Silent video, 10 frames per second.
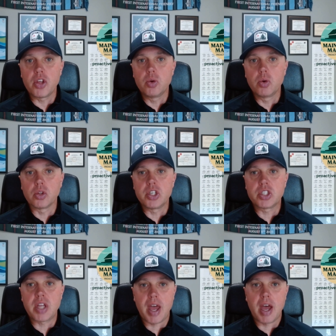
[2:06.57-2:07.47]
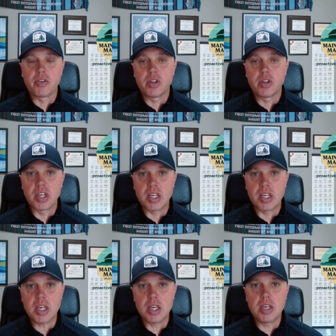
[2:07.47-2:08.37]
that you at least have the
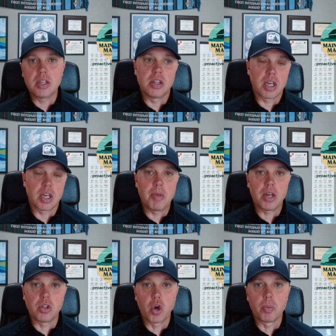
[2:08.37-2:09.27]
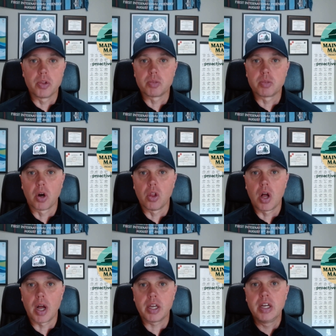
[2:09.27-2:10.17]
key that can manually open the smart
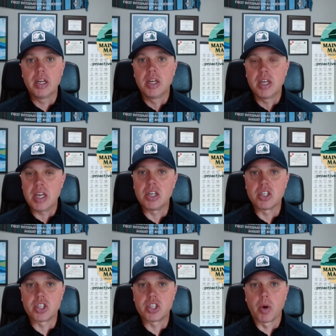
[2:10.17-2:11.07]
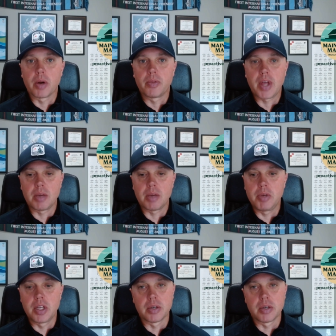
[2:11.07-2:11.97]
lock hidden somewhere. That can
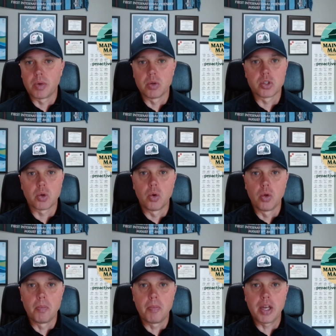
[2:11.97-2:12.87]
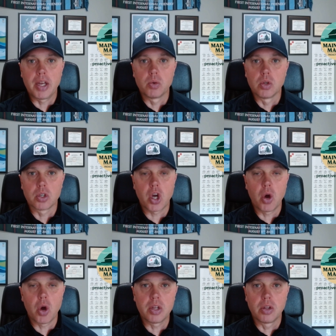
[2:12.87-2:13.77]
be in one of those old manual
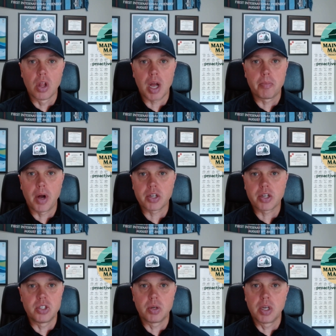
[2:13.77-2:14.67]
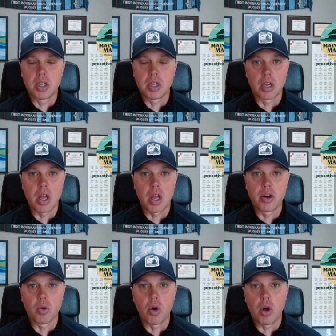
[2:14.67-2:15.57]
coded lock boxes you can get online
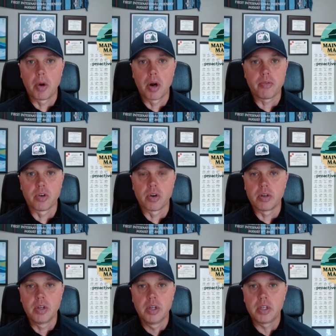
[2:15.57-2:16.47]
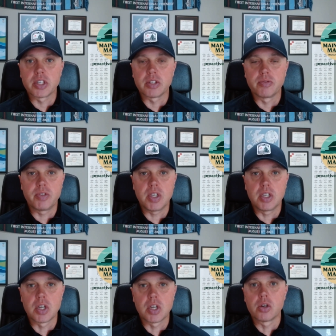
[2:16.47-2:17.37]
or at Walmart for less than
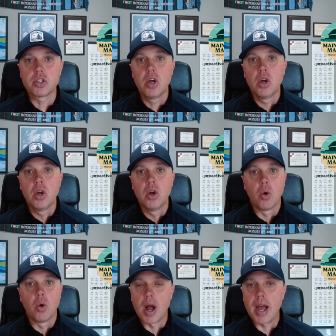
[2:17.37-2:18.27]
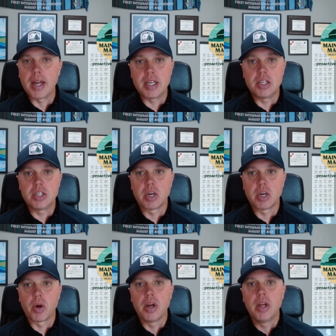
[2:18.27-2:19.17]
$15, or a hidey key
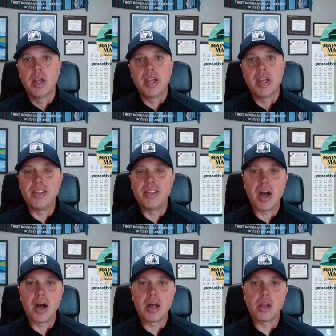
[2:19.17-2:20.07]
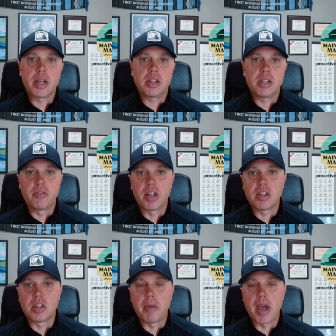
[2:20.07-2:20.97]
somewhere. In the unlikely
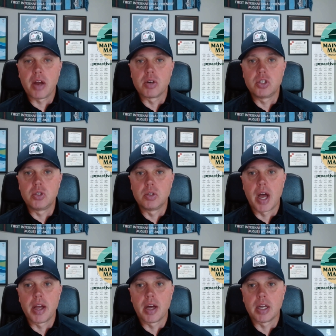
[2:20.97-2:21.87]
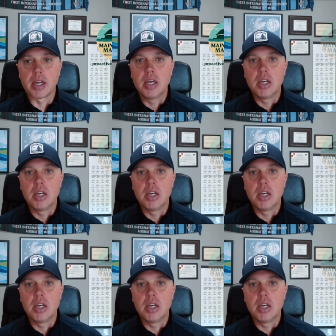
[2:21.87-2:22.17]
event that the batteries do die on it,